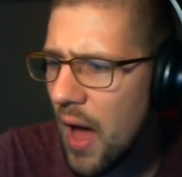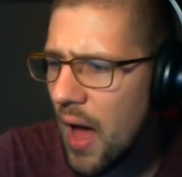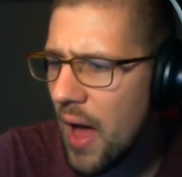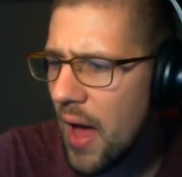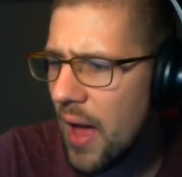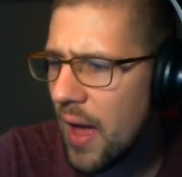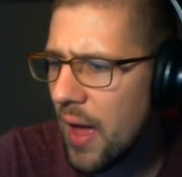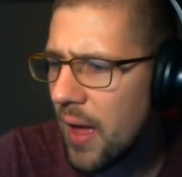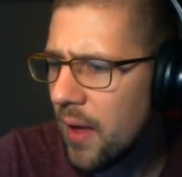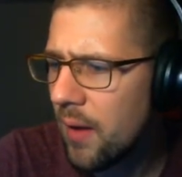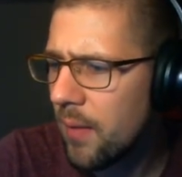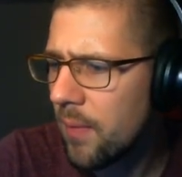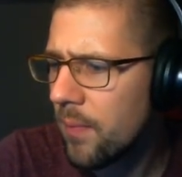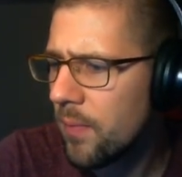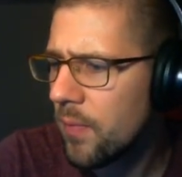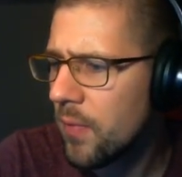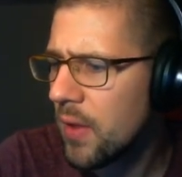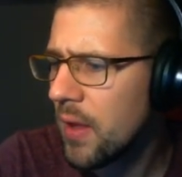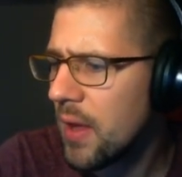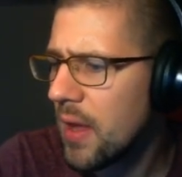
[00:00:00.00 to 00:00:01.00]
I
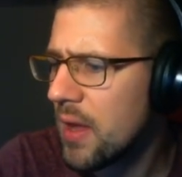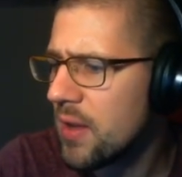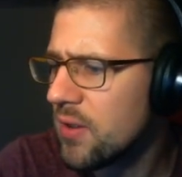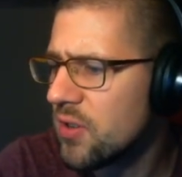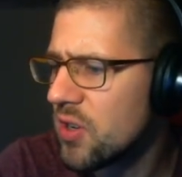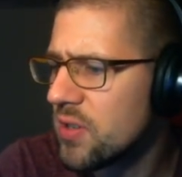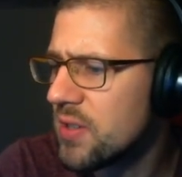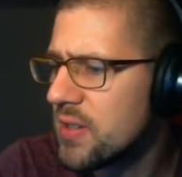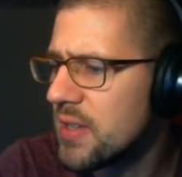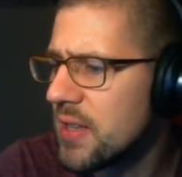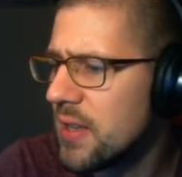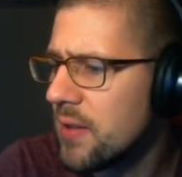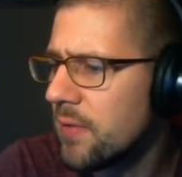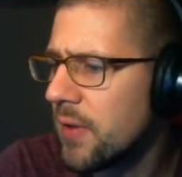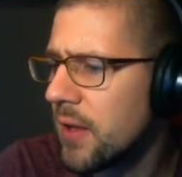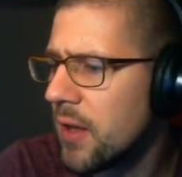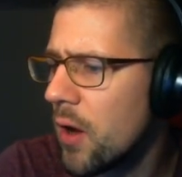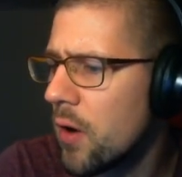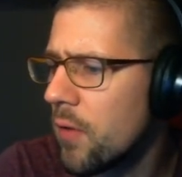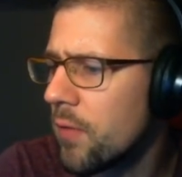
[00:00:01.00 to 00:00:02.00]
is just
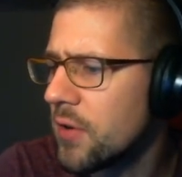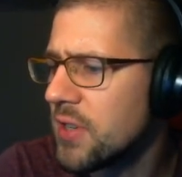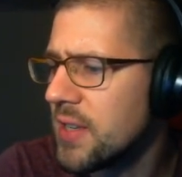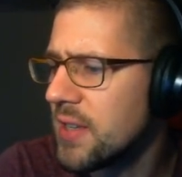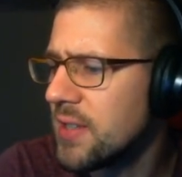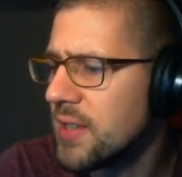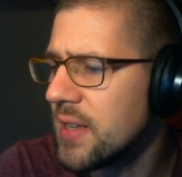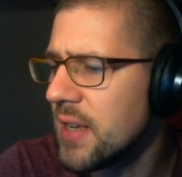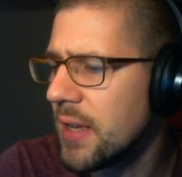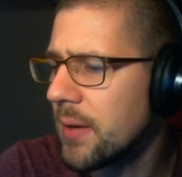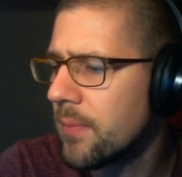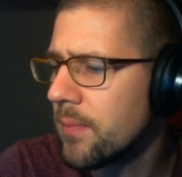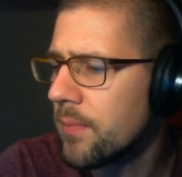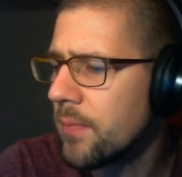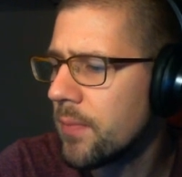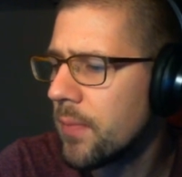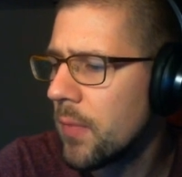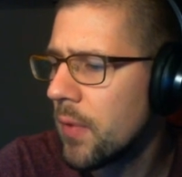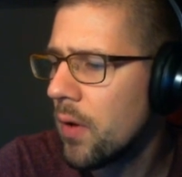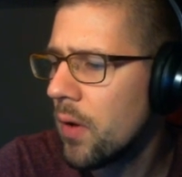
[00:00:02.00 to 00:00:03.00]
dv over dt
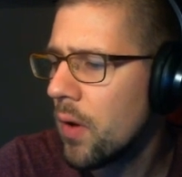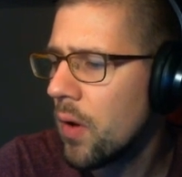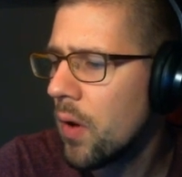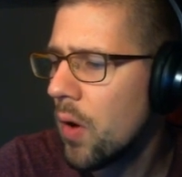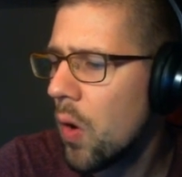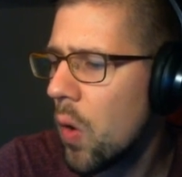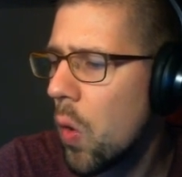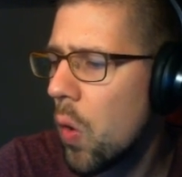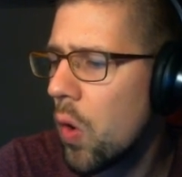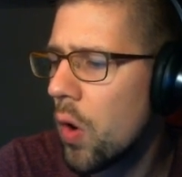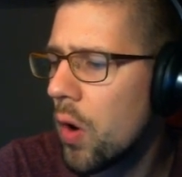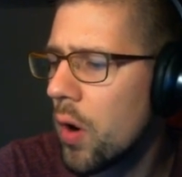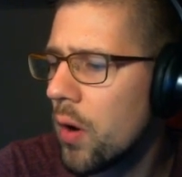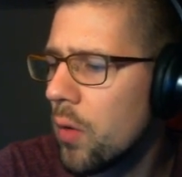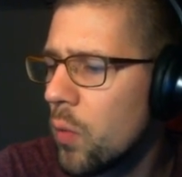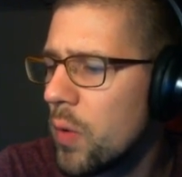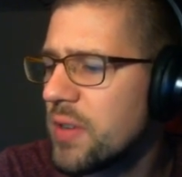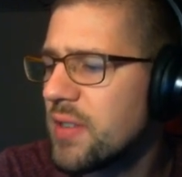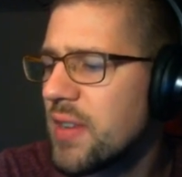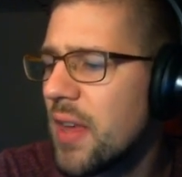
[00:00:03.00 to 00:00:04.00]

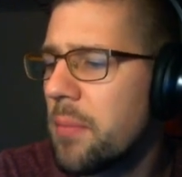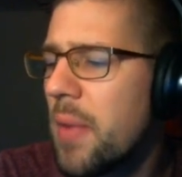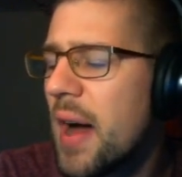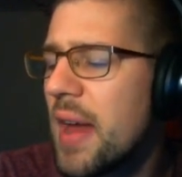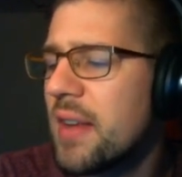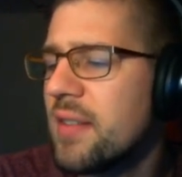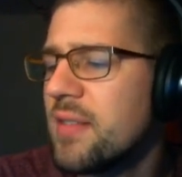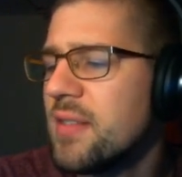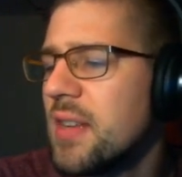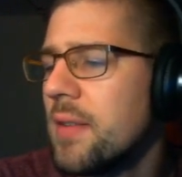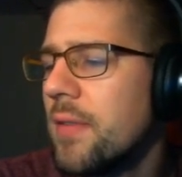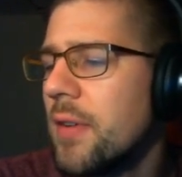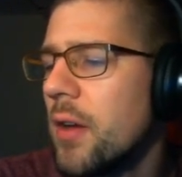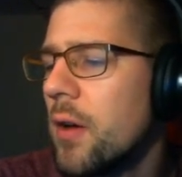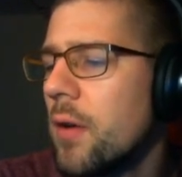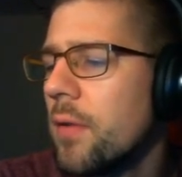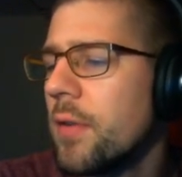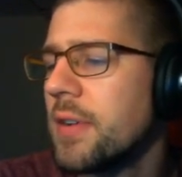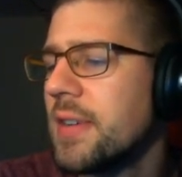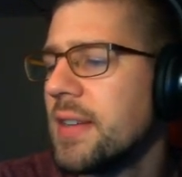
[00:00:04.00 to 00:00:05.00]
or we say minus
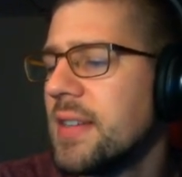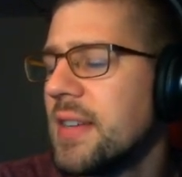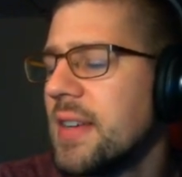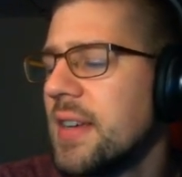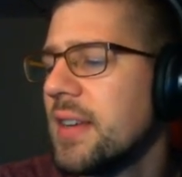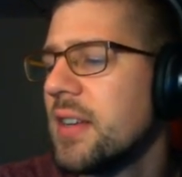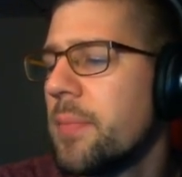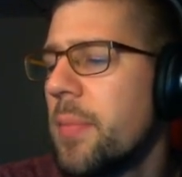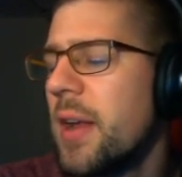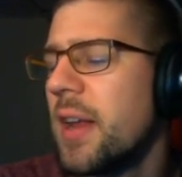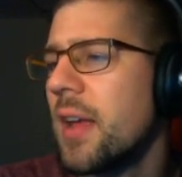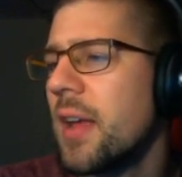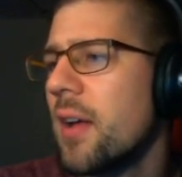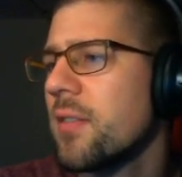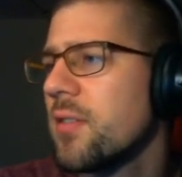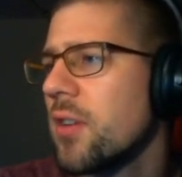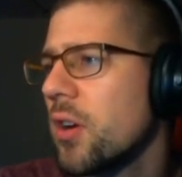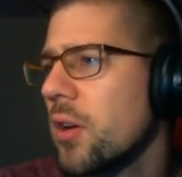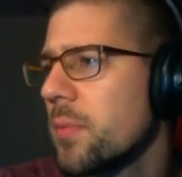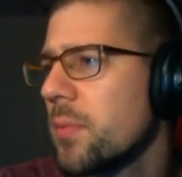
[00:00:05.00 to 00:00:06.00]
dv over dt, depending
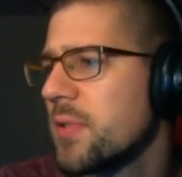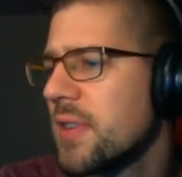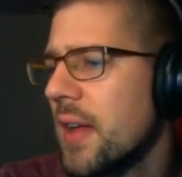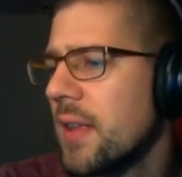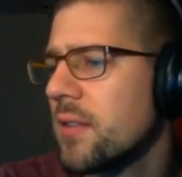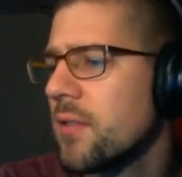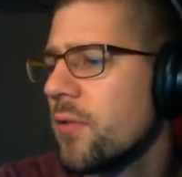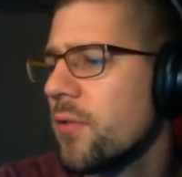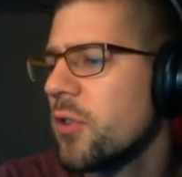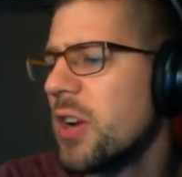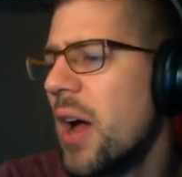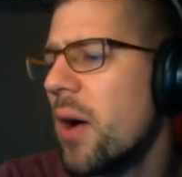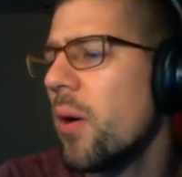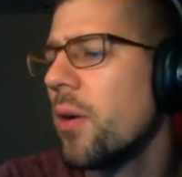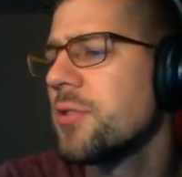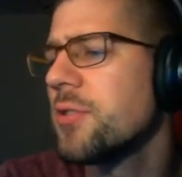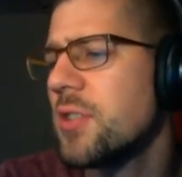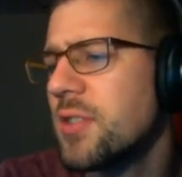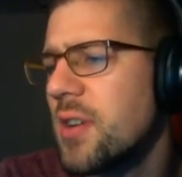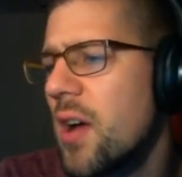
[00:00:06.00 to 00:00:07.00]
on circumstance. For
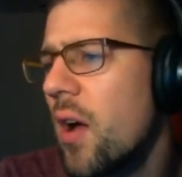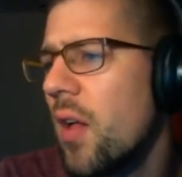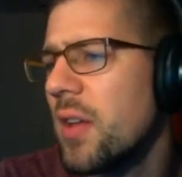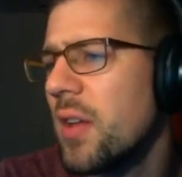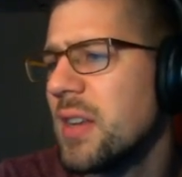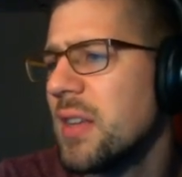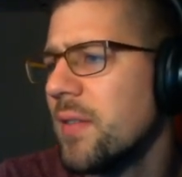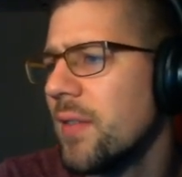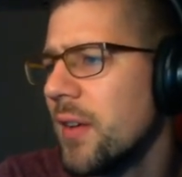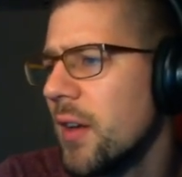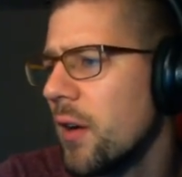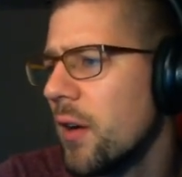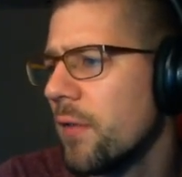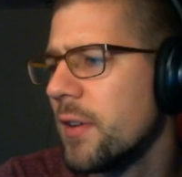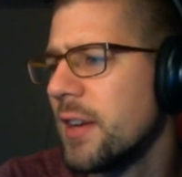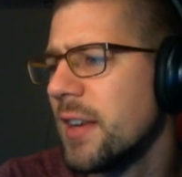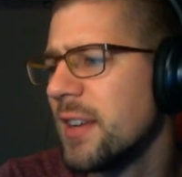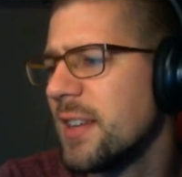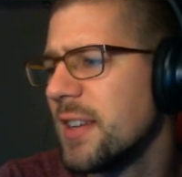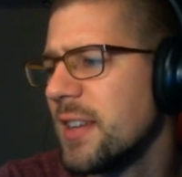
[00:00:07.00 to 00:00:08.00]
now, I'll just call it dv
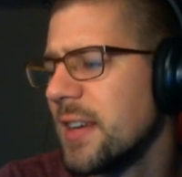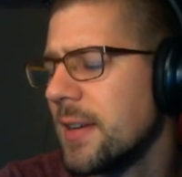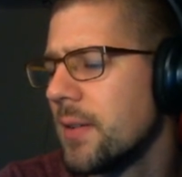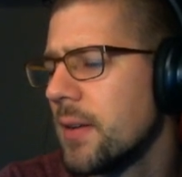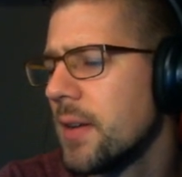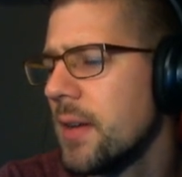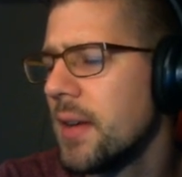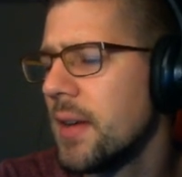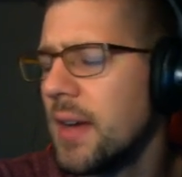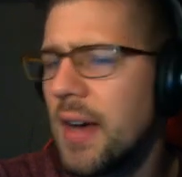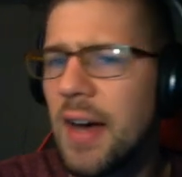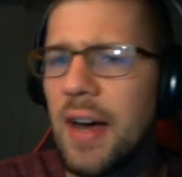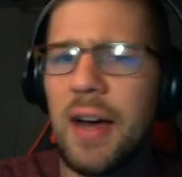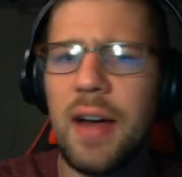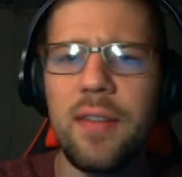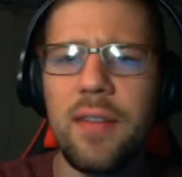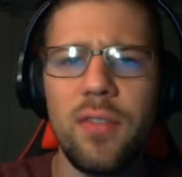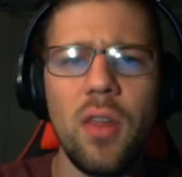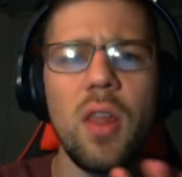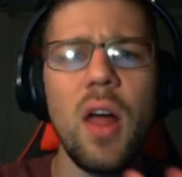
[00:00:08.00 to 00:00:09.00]
over dt.
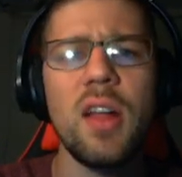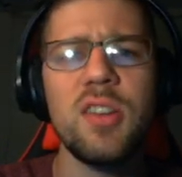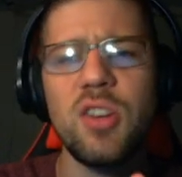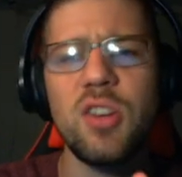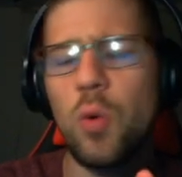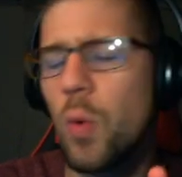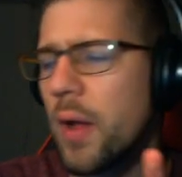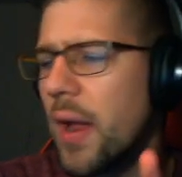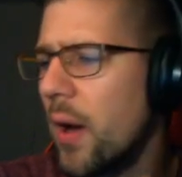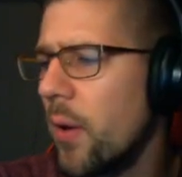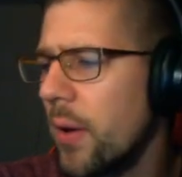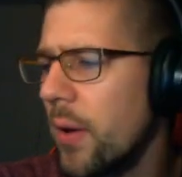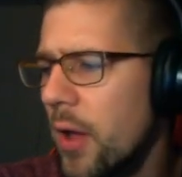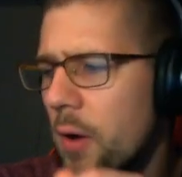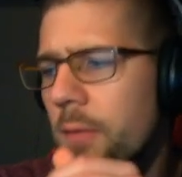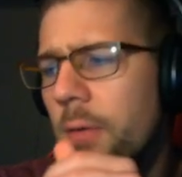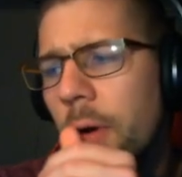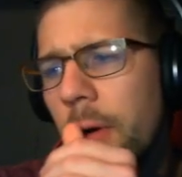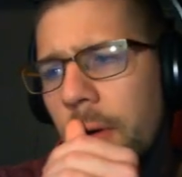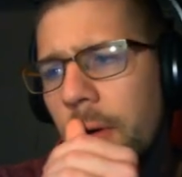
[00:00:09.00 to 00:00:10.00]
Uh, the logic will
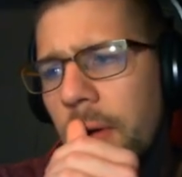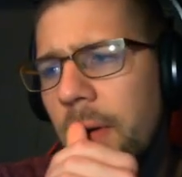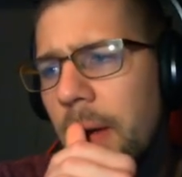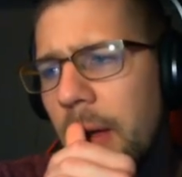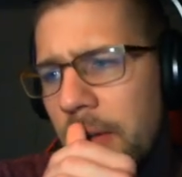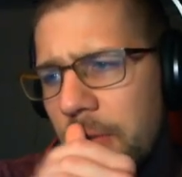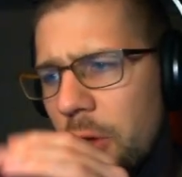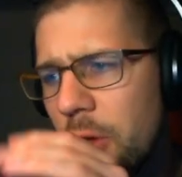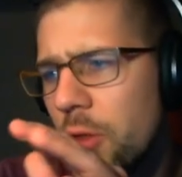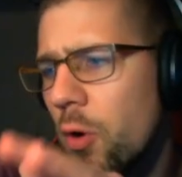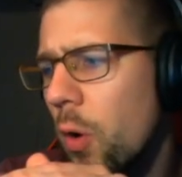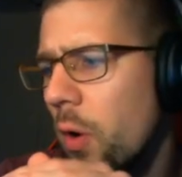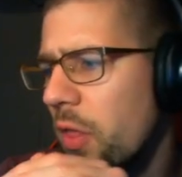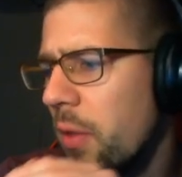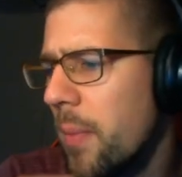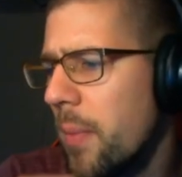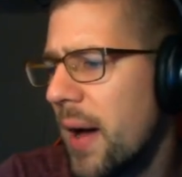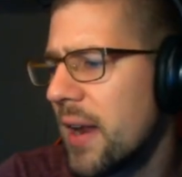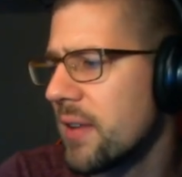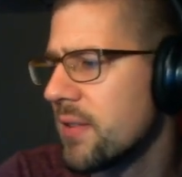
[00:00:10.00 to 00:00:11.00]
carry over if you throw
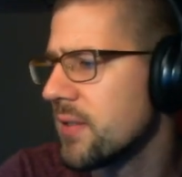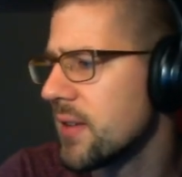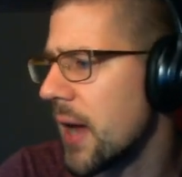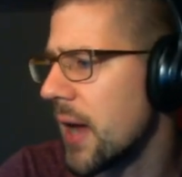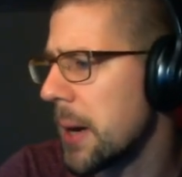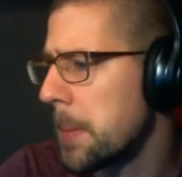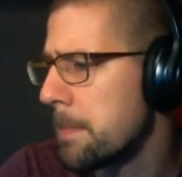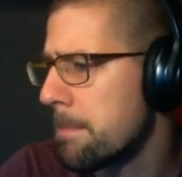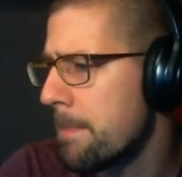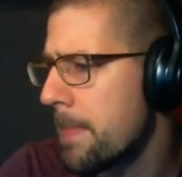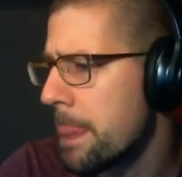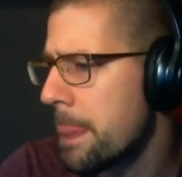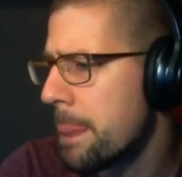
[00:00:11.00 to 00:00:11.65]
in the minus sign.